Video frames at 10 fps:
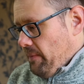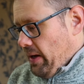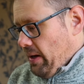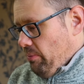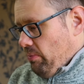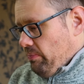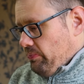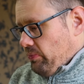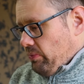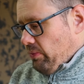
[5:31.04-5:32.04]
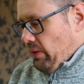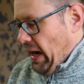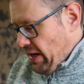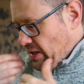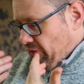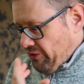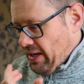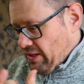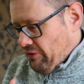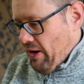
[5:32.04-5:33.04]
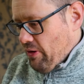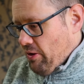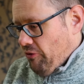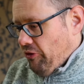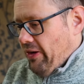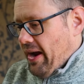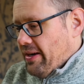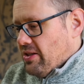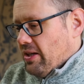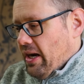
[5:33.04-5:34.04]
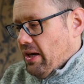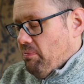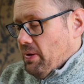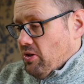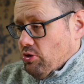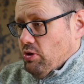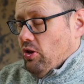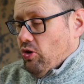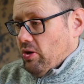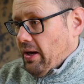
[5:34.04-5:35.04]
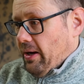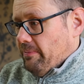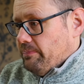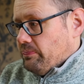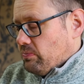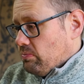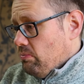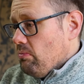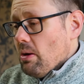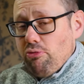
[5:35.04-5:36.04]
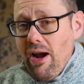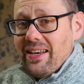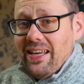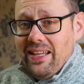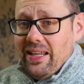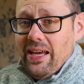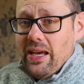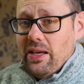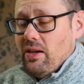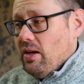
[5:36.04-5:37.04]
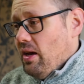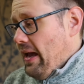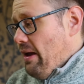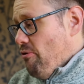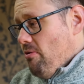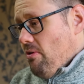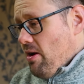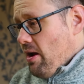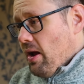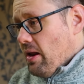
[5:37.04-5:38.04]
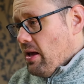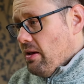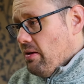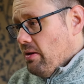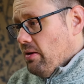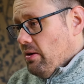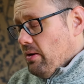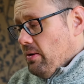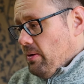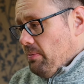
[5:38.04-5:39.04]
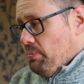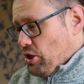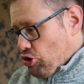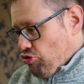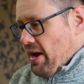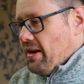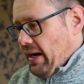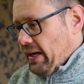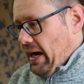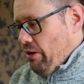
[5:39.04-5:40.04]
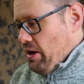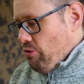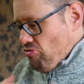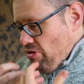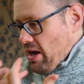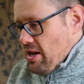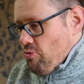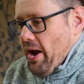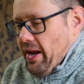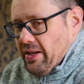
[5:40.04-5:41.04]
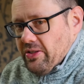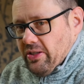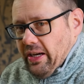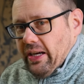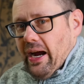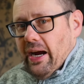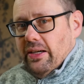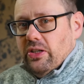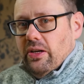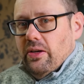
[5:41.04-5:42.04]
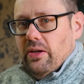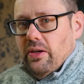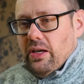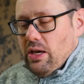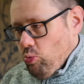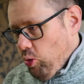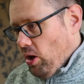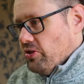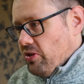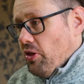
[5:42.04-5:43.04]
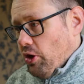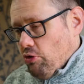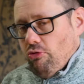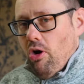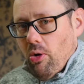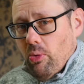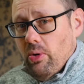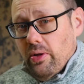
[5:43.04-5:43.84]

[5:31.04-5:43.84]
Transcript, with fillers: Um, and it's it's very unfair to kind of because when you look at Brandon Lee, he really portrayed that character, he really went into that character. He was the crow.